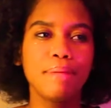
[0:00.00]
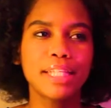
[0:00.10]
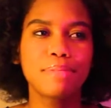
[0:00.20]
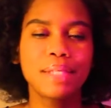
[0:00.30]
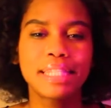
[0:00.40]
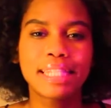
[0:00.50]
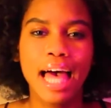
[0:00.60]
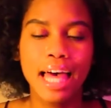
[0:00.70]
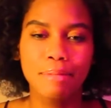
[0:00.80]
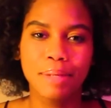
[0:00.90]
makes me
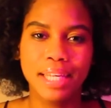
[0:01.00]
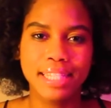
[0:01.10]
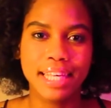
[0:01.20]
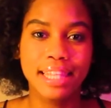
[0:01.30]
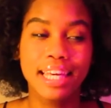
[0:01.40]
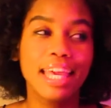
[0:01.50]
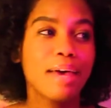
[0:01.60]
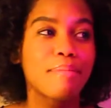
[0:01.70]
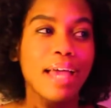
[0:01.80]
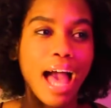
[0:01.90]
sad because I think,
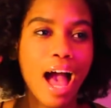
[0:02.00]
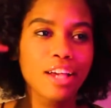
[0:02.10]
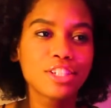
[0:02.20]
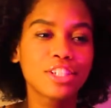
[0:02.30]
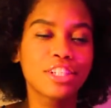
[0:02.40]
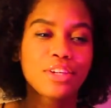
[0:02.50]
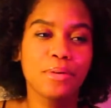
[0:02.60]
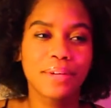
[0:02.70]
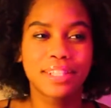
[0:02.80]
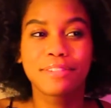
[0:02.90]
am I actually
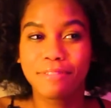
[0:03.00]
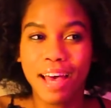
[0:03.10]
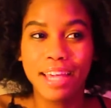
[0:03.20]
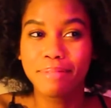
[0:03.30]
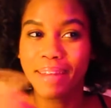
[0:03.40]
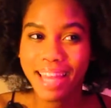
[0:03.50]
going to find my